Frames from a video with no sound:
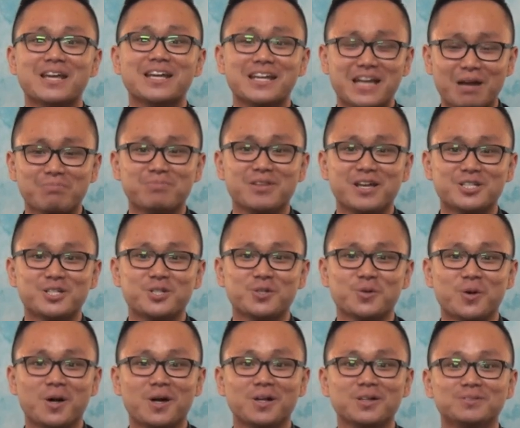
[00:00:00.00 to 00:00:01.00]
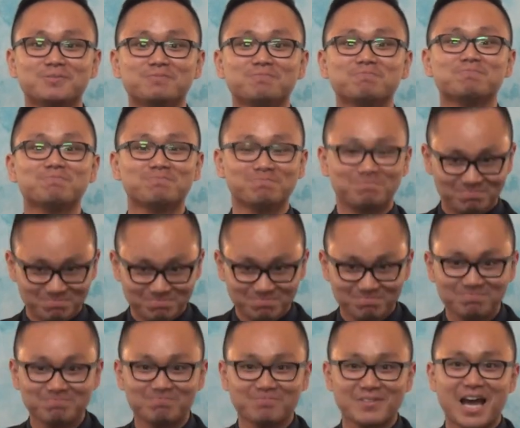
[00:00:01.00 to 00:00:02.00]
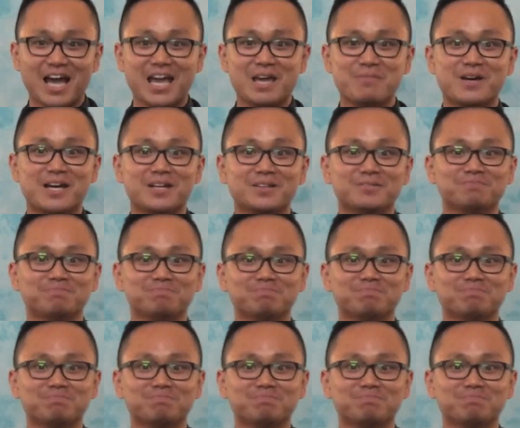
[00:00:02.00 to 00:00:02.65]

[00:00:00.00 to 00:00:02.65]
God bless you all. Amen.